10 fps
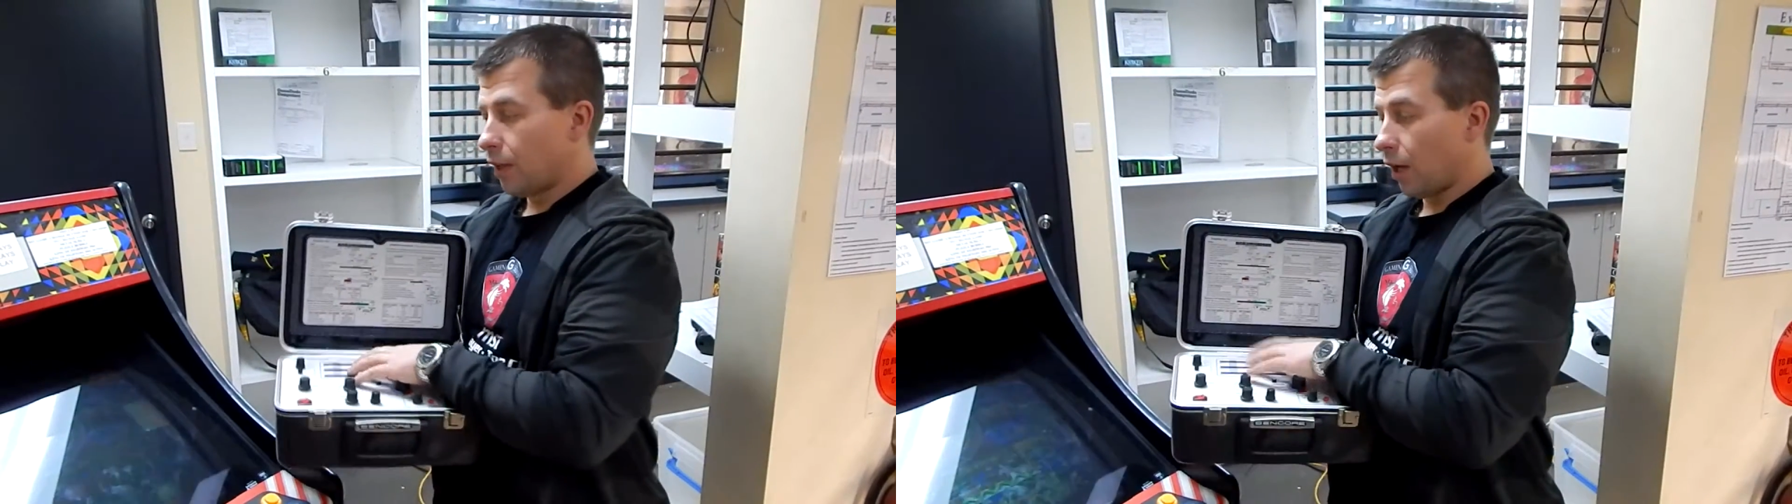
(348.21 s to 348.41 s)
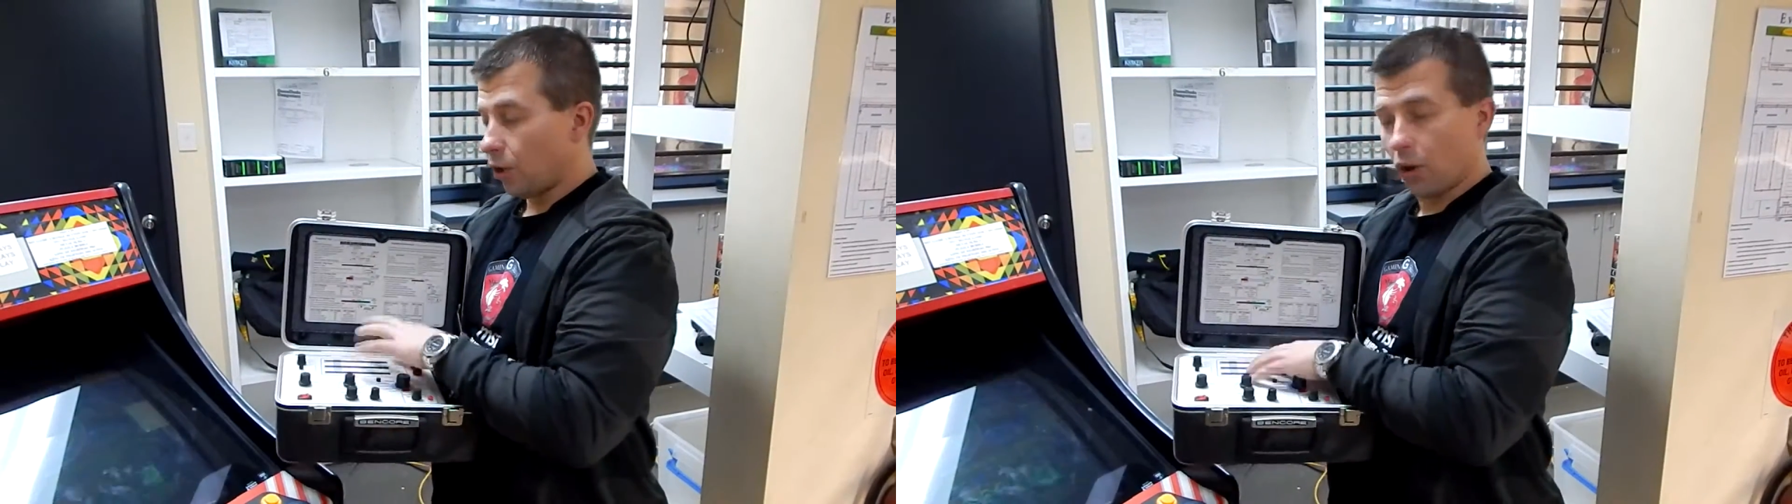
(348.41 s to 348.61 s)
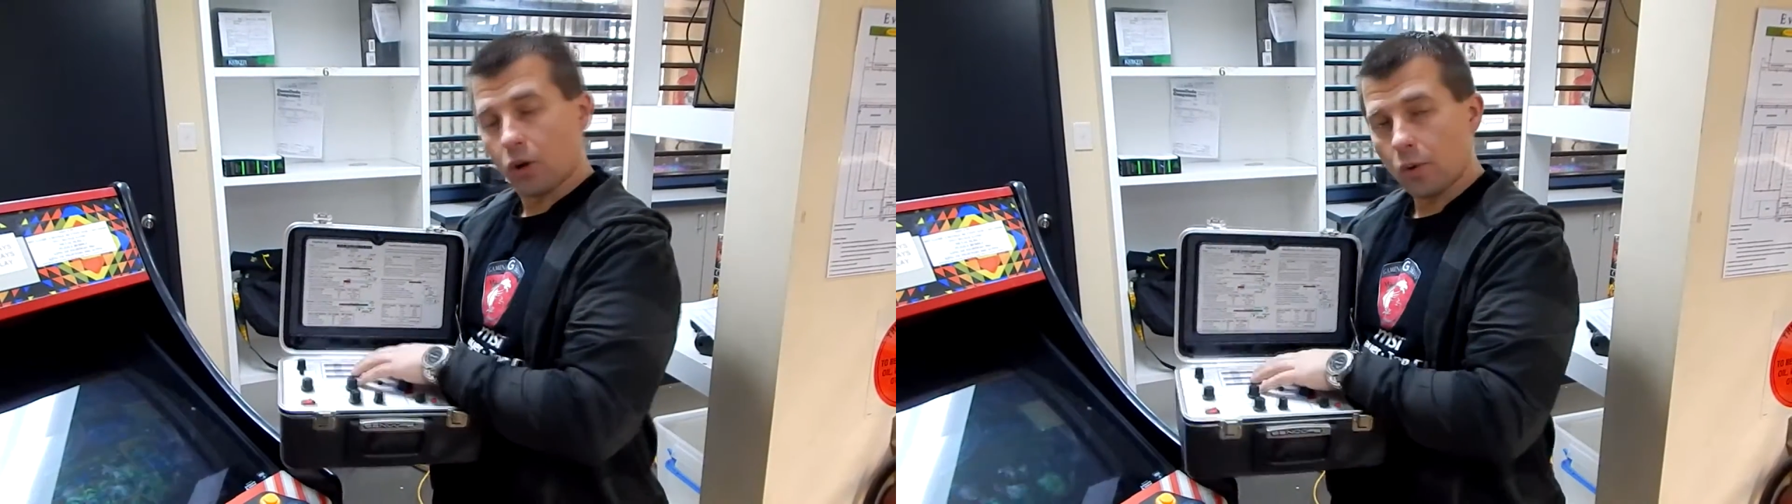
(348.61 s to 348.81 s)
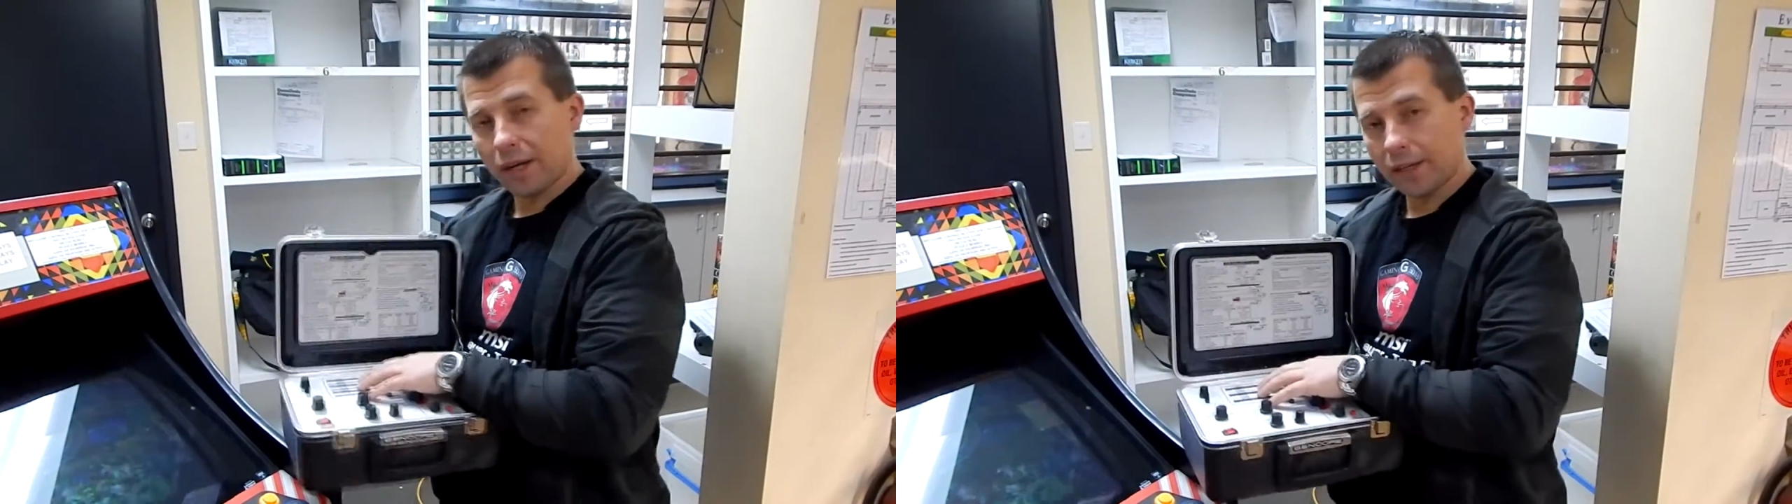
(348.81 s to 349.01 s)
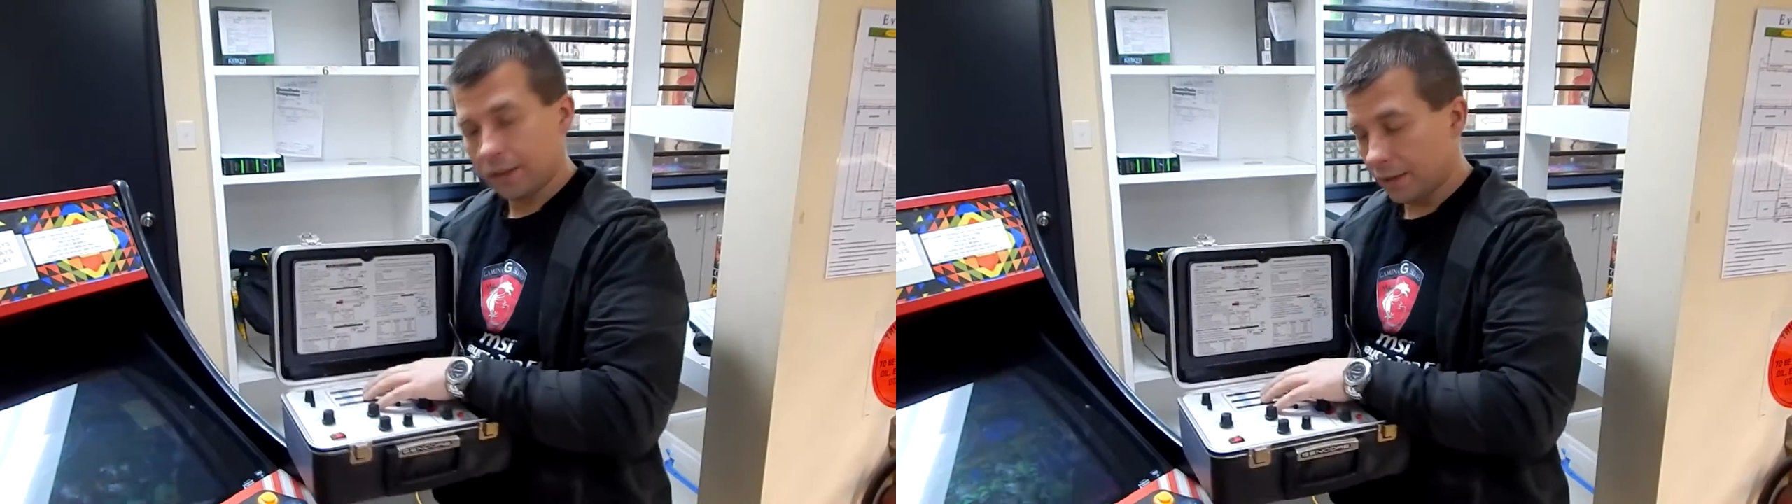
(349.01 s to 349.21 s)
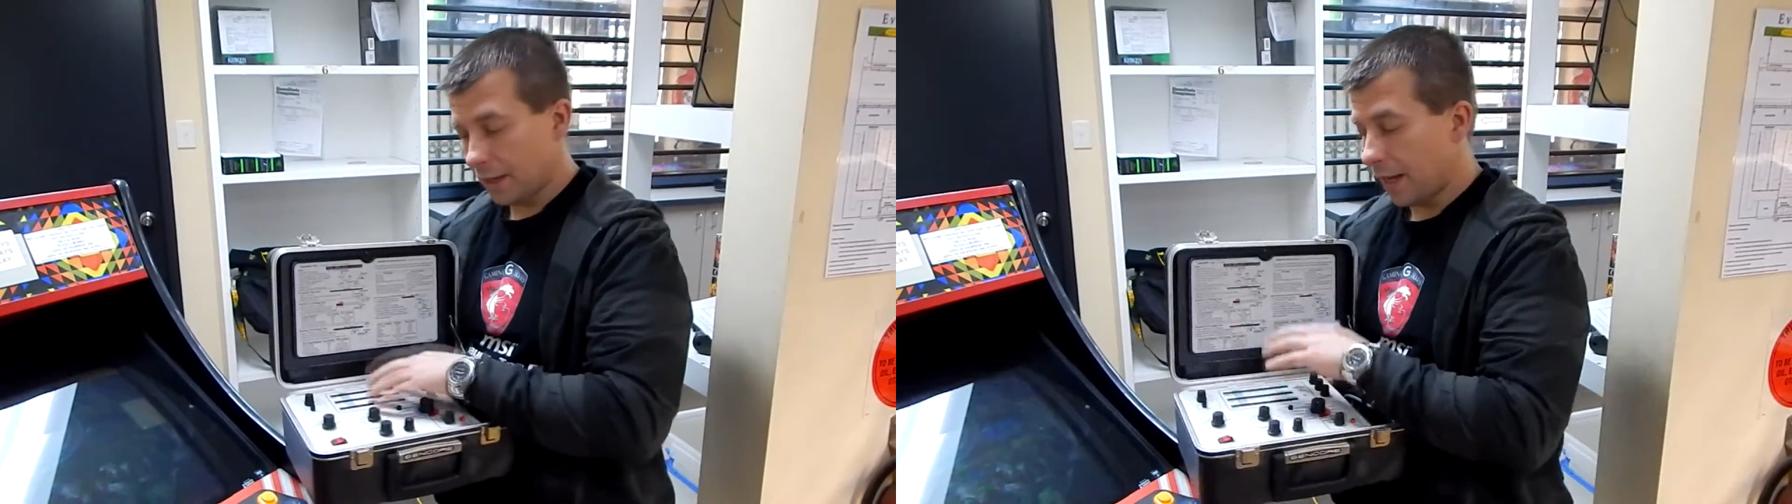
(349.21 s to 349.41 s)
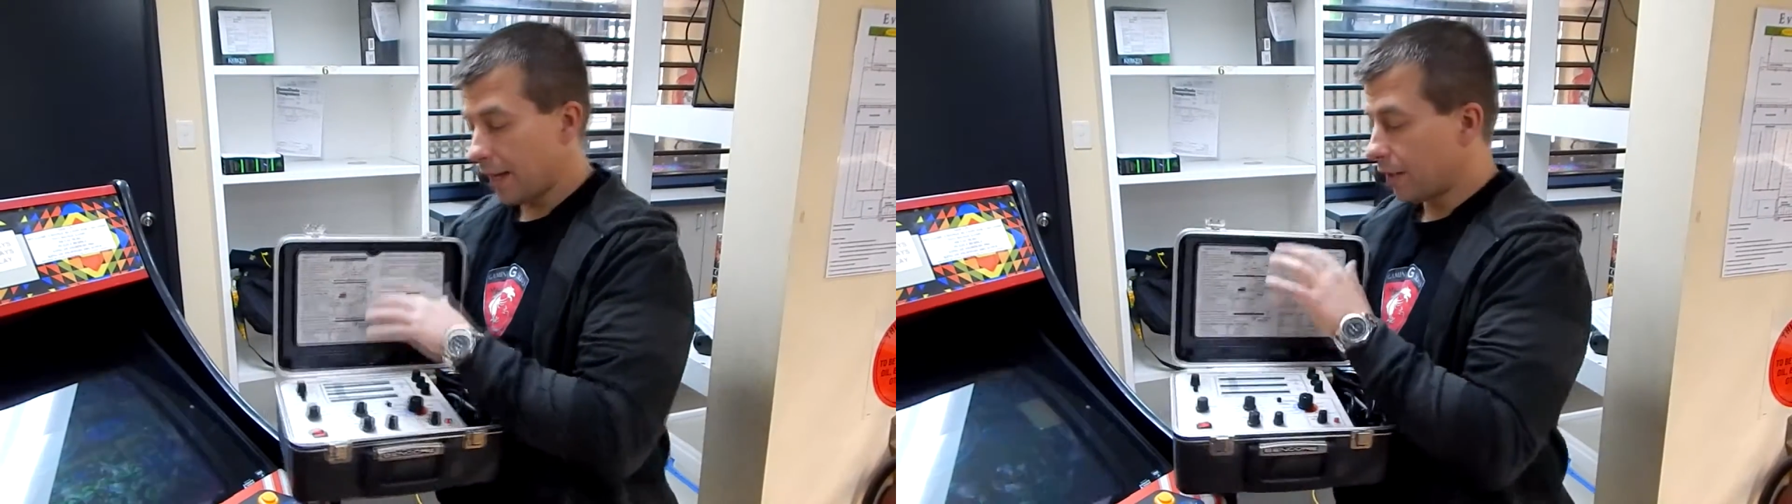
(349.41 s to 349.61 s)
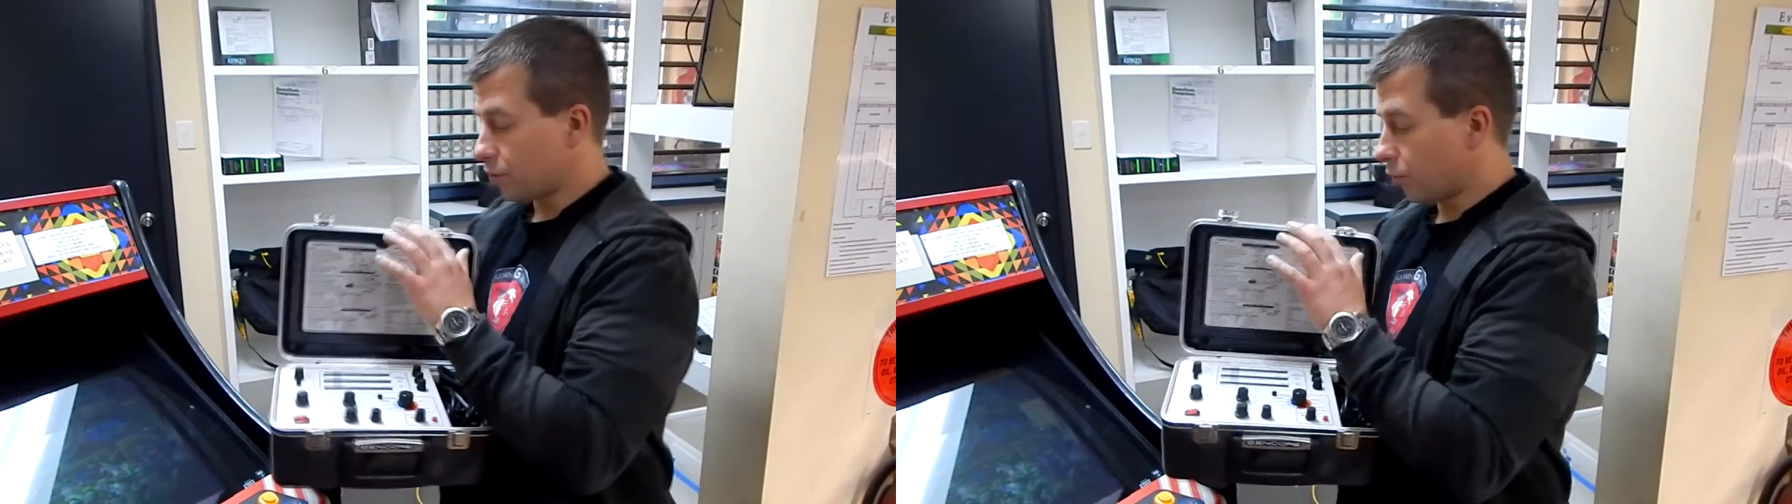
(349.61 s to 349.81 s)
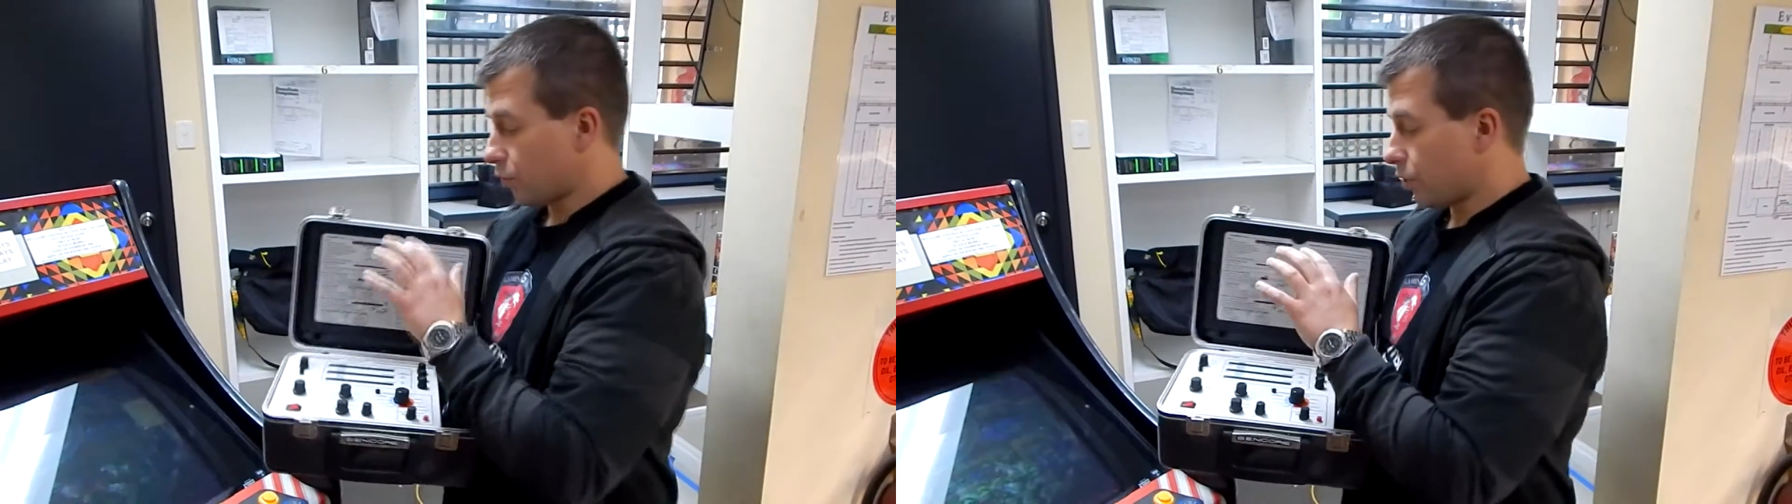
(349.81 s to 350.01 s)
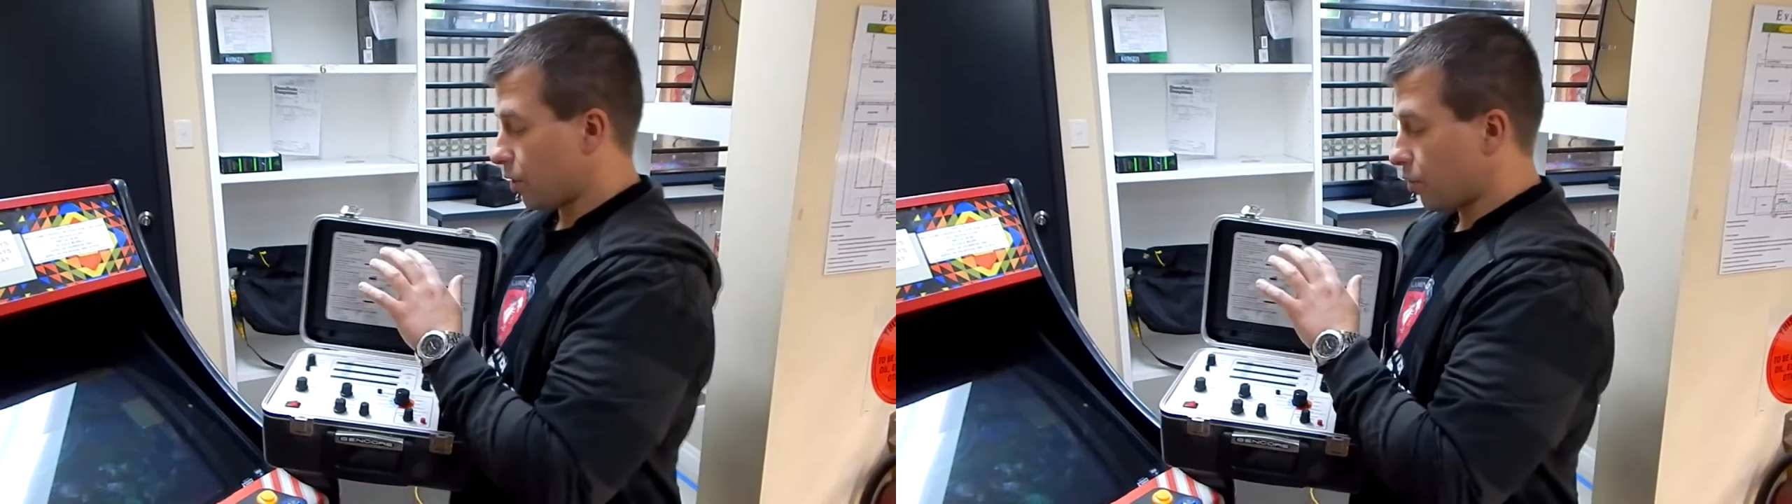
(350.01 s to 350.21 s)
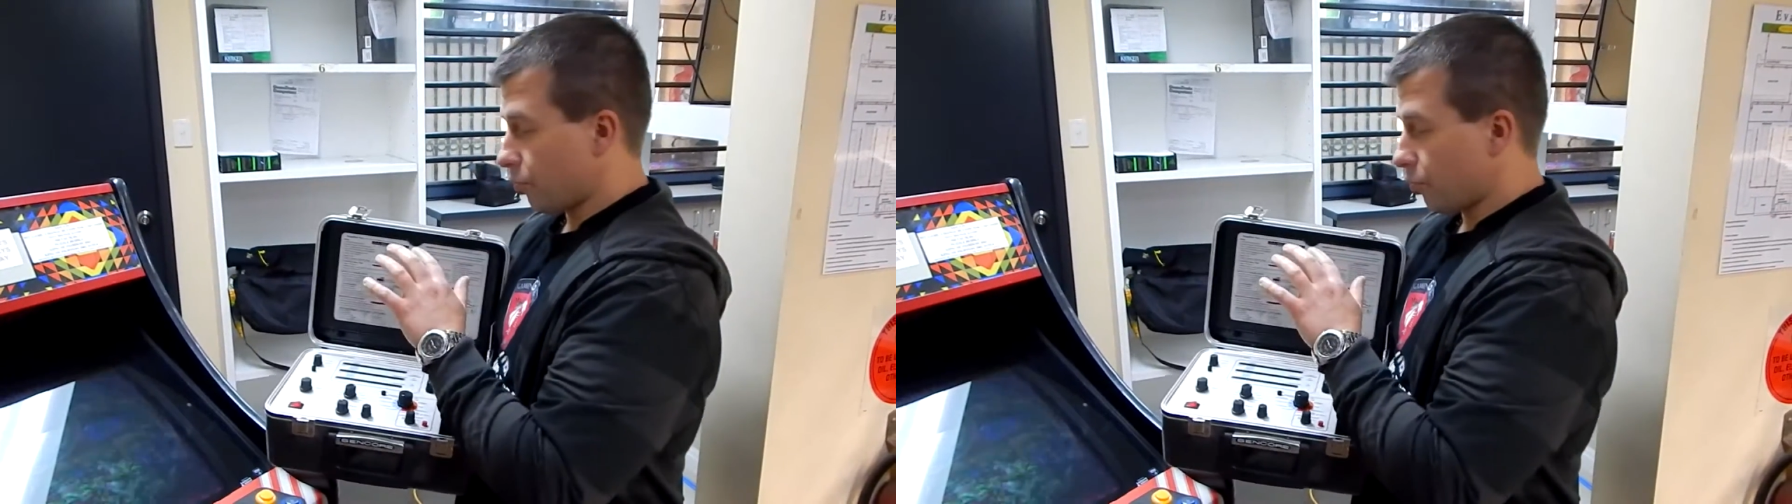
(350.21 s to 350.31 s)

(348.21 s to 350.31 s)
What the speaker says: a lot quicker, and it's also